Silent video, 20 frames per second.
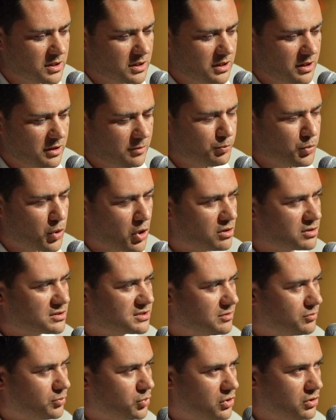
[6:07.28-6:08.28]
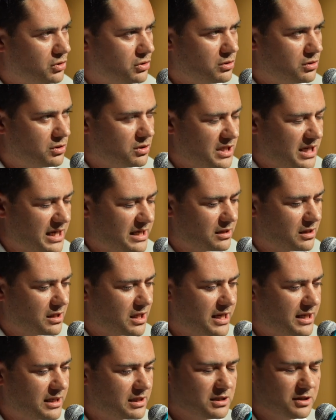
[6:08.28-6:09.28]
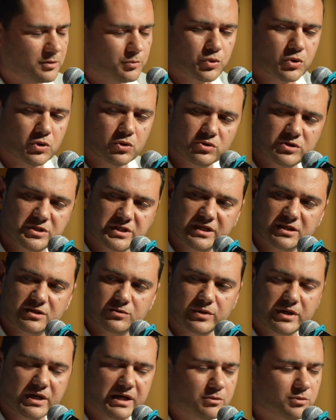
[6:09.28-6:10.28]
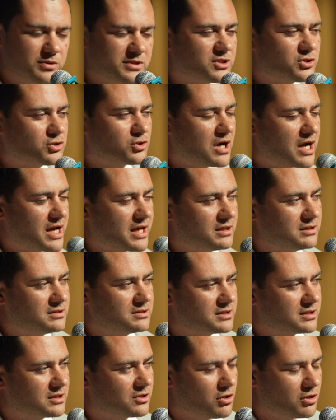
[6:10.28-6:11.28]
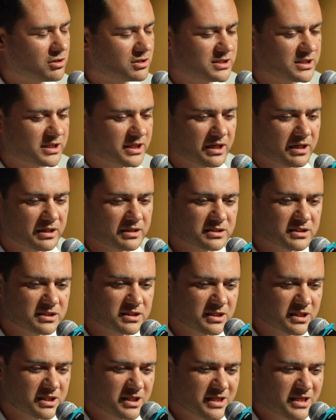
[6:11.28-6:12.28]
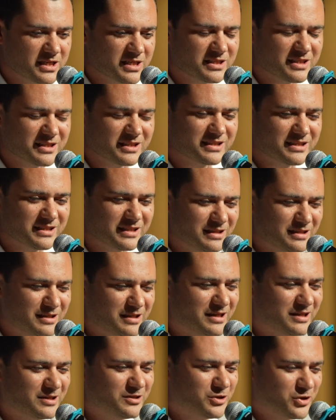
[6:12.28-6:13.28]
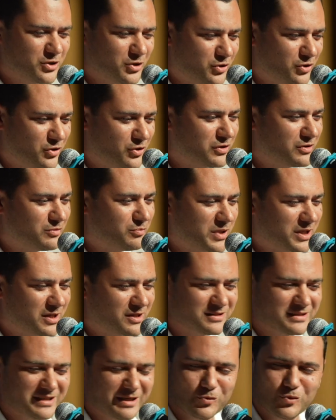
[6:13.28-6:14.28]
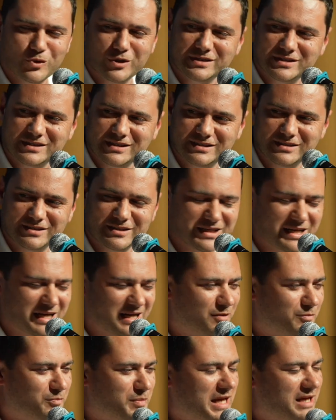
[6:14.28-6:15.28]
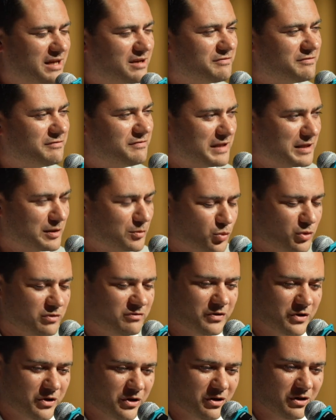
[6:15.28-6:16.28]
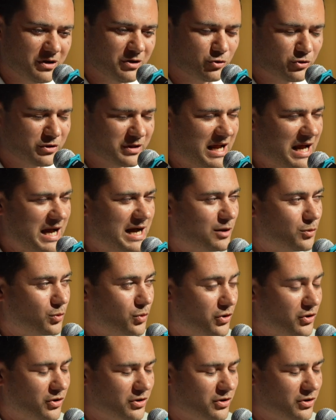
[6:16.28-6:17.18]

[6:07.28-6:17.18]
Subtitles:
impossible, unlikely project where I was trying to contact Jacinda Ardern because I wanted to kind of make a film with her or an artwork